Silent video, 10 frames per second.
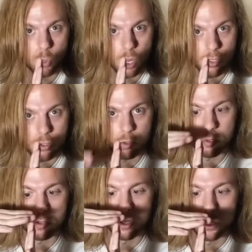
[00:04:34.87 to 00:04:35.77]
want to
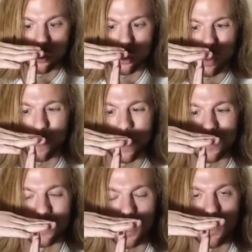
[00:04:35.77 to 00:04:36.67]
do your
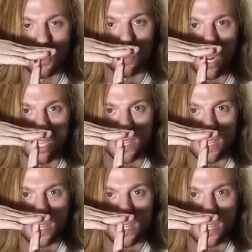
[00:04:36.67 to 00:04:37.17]
best to keep your body